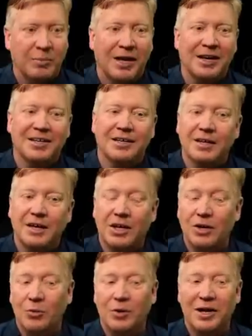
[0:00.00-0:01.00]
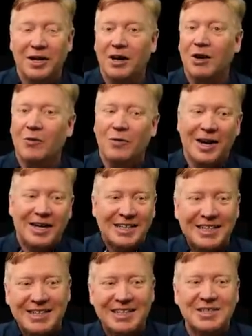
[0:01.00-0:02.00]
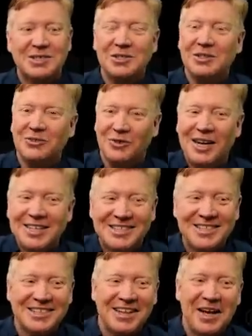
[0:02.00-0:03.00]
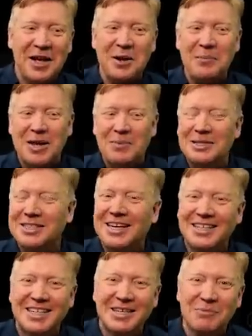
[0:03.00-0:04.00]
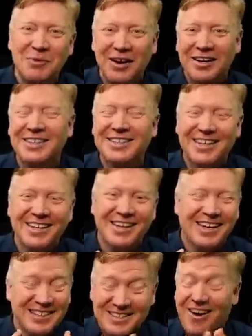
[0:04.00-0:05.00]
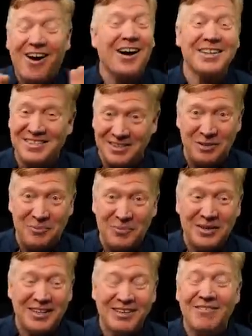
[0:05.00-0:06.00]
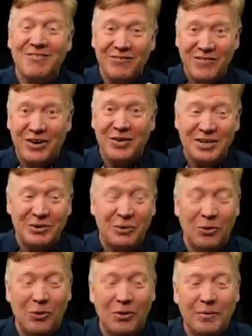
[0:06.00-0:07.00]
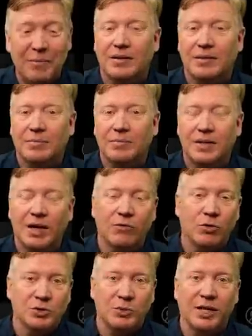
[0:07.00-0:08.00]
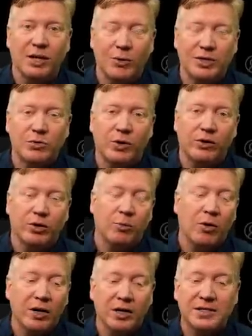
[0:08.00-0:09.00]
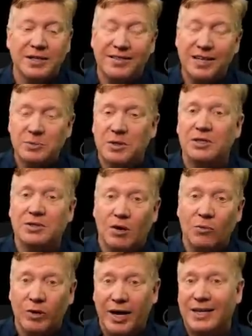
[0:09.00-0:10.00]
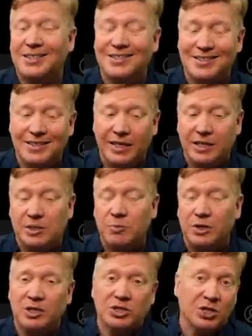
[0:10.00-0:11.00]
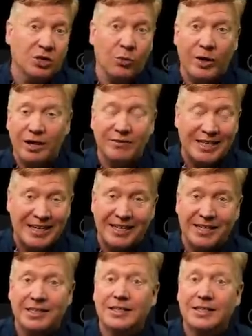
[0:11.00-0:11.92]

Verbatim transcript: back an array of IDs, creation time, image ID, product, and it's awesome. Very cool. But now, of course, we're getting a red squiggle under products. That's because React doesn't like us putting just an array of data